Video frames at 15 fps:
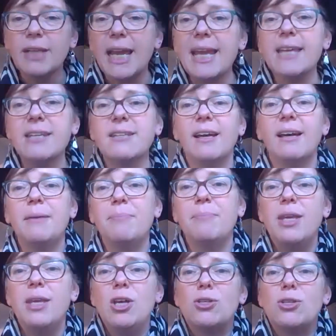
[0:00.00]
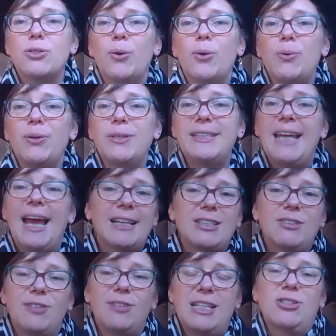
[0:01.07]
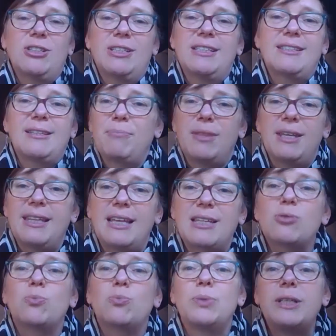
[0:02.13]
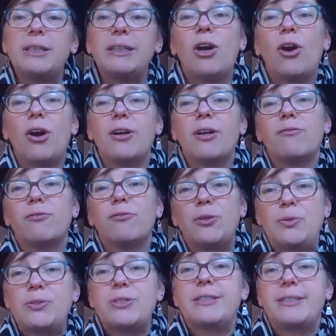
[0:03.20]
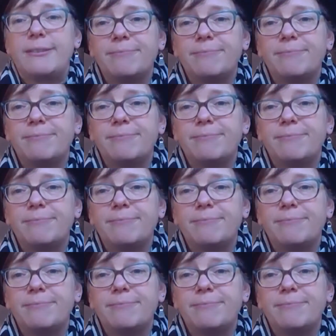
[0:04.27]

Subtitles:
And so deactivation is something that's really hard on folks.